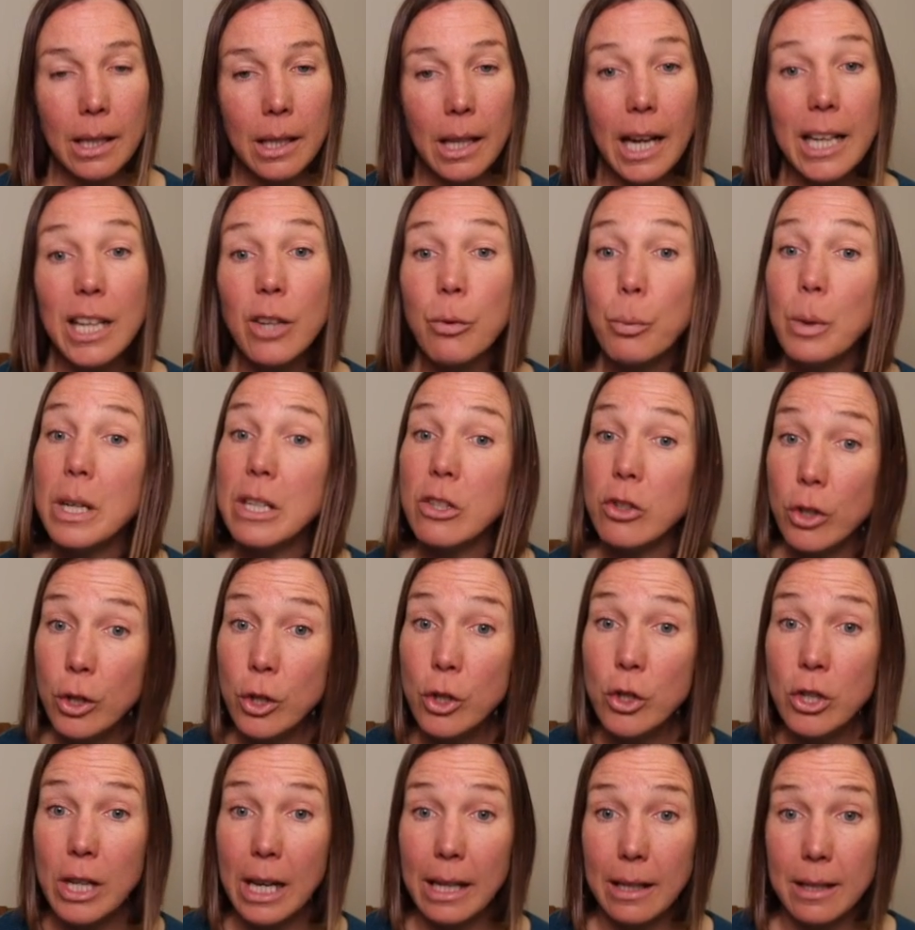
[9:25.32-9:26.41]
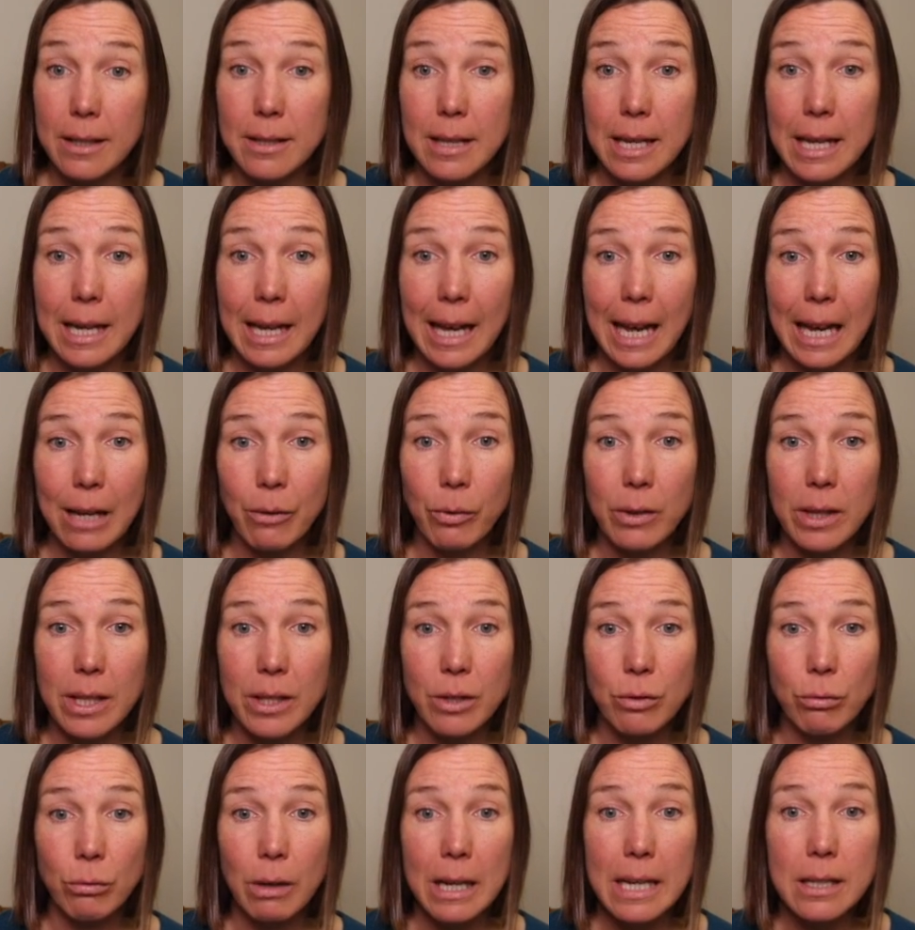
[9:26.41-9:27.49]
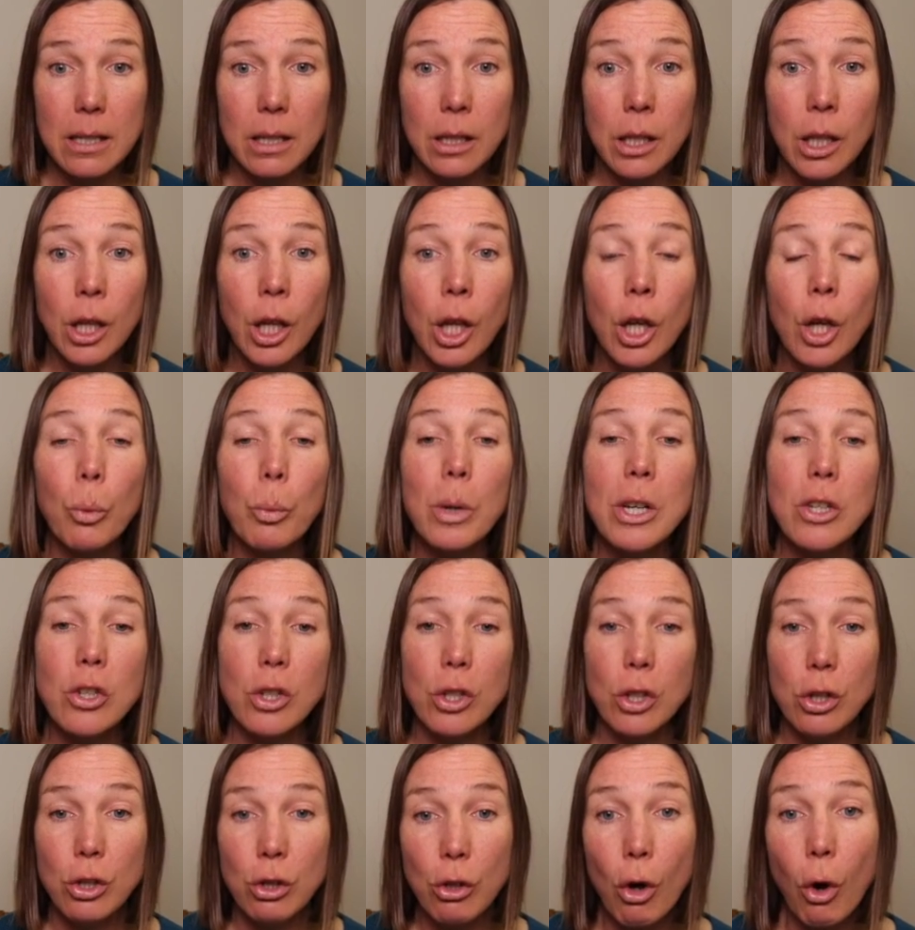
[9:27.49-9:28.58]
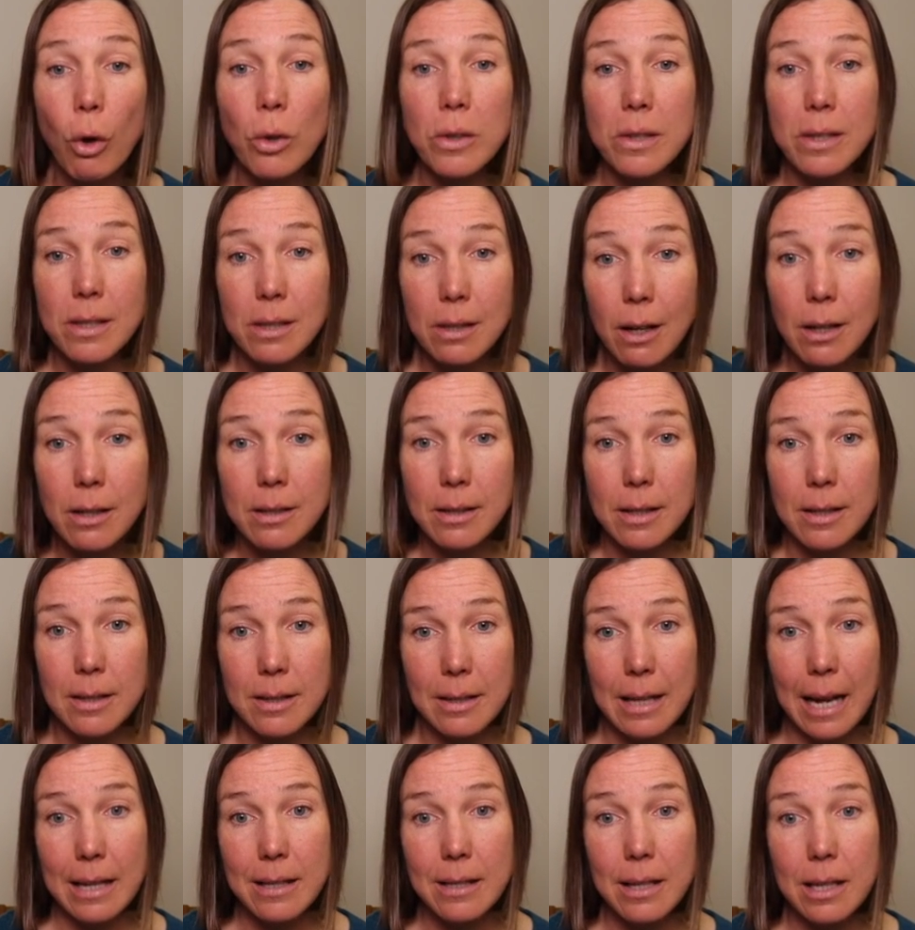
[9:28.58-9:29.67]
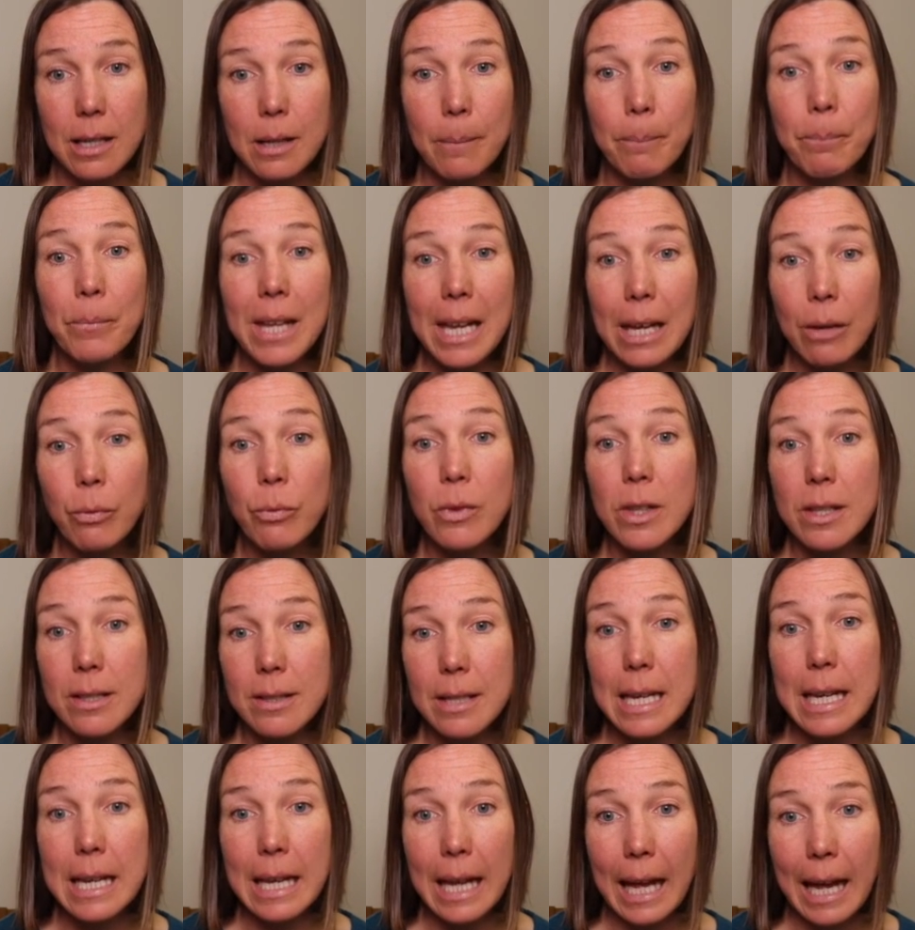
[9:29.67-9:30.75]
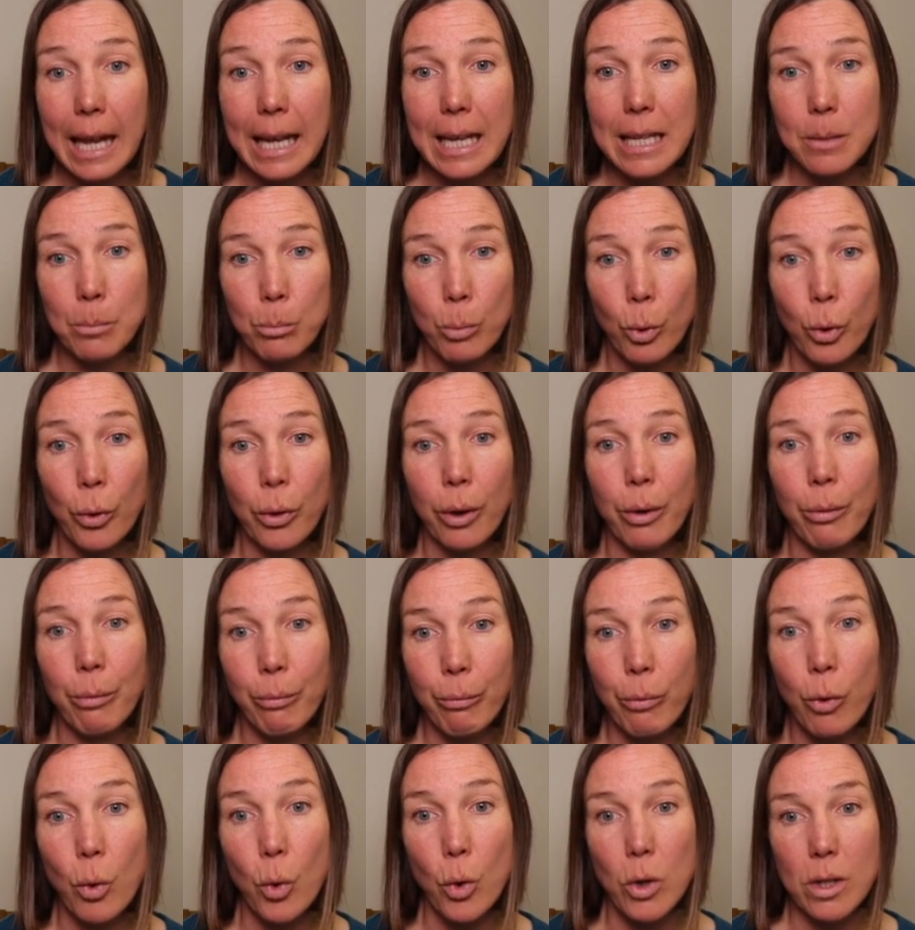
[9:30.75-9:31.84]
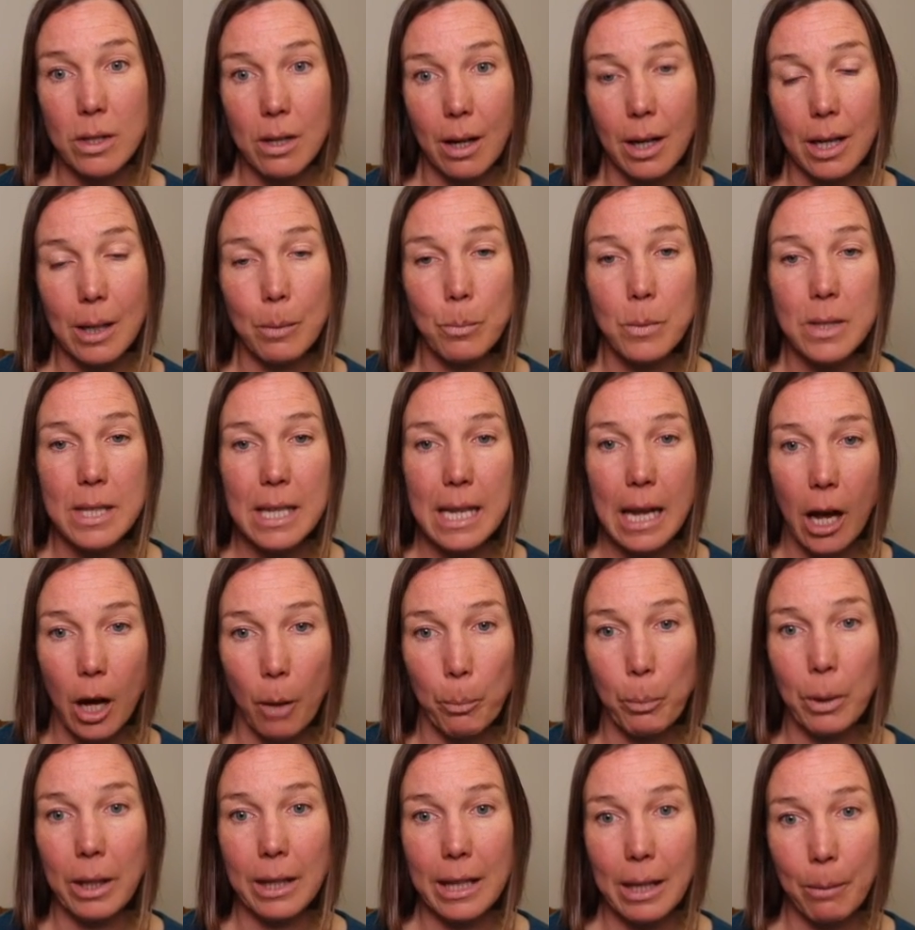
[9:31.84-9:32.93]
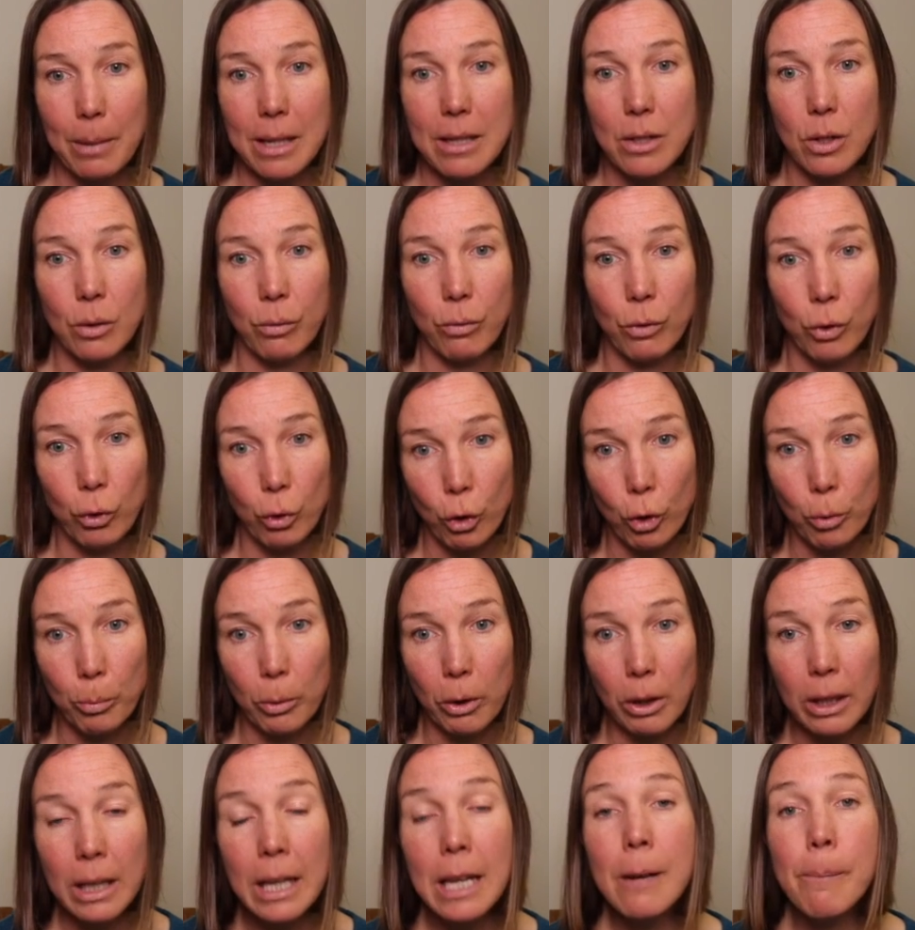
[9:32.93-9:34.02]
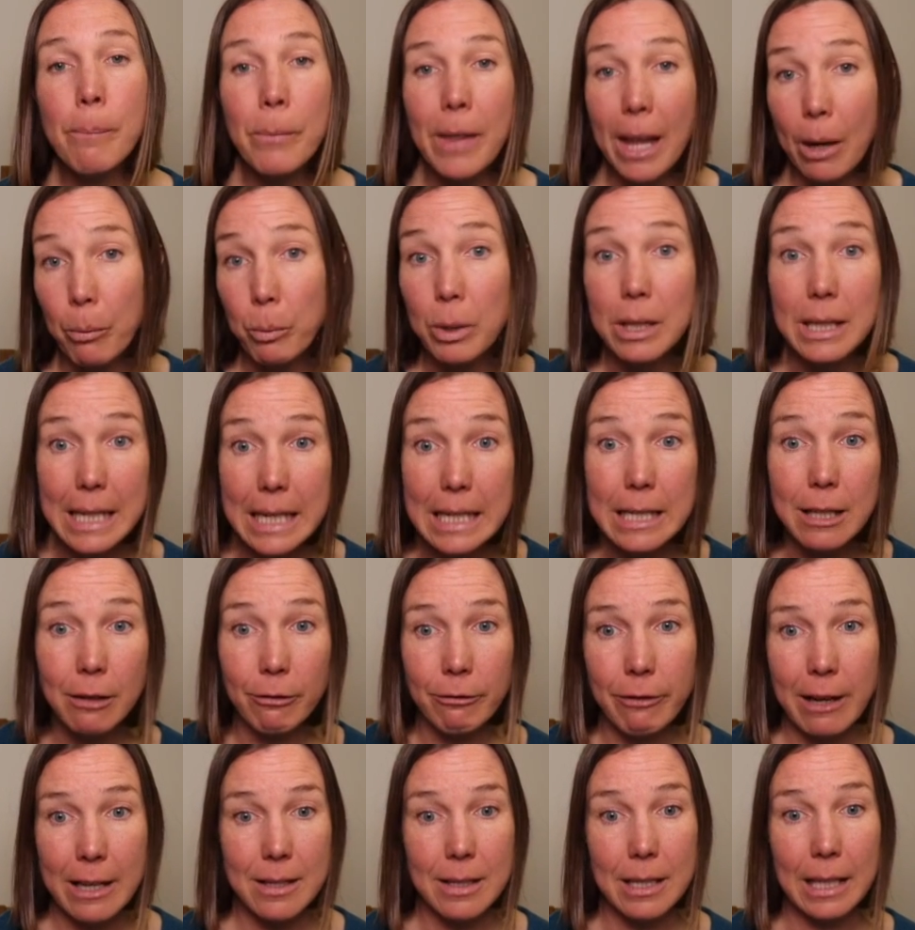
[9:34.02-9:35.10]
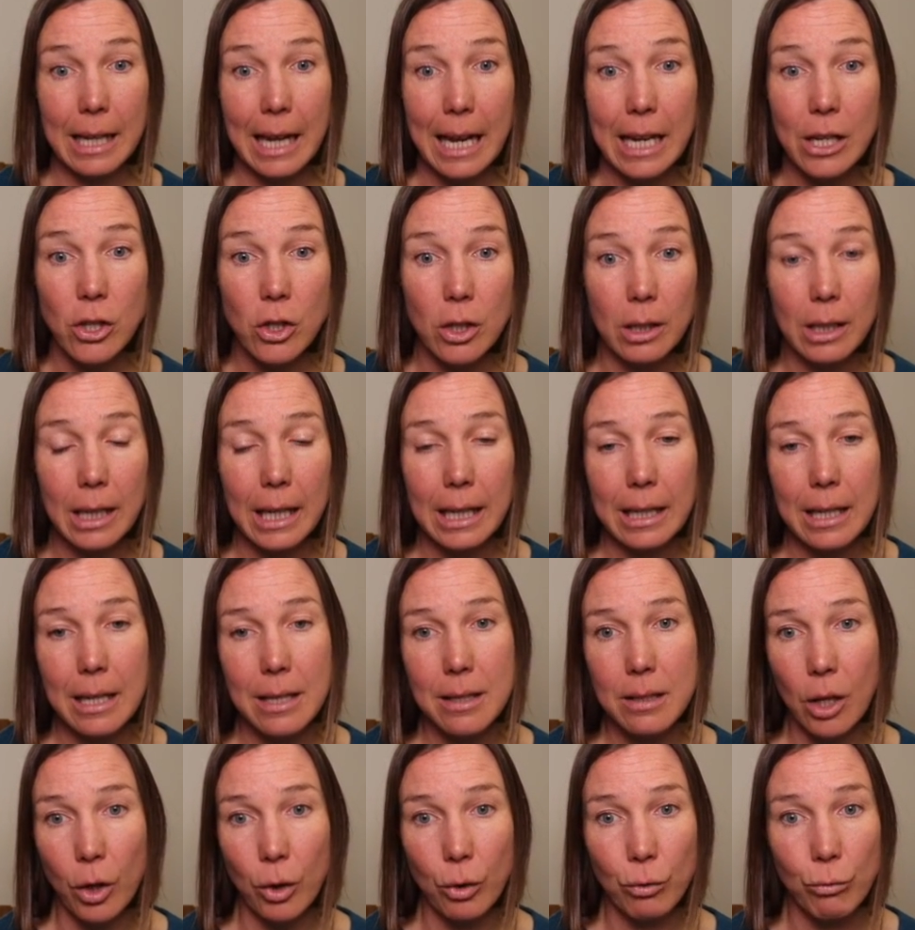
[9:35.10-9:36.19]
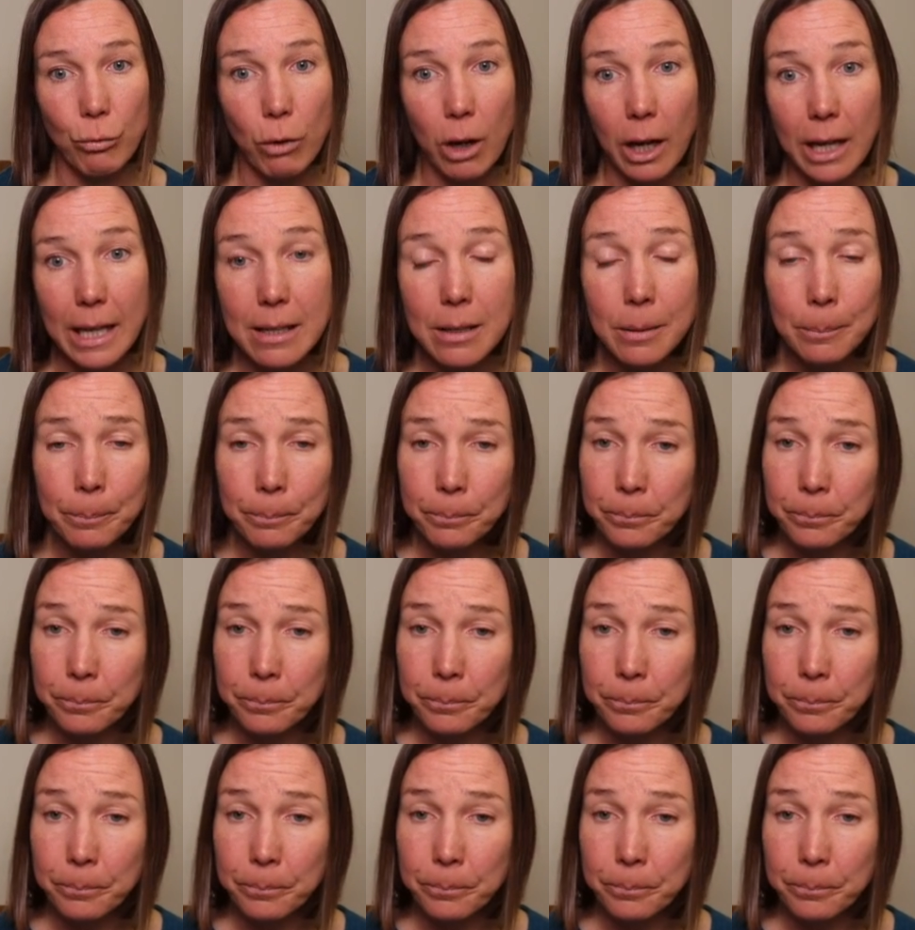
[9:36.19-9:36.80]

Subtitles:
And if we do check a CK for this reason, we should not start a statin if the CK is more than 4 times the upper limit of normal. That would need investigation in its own right.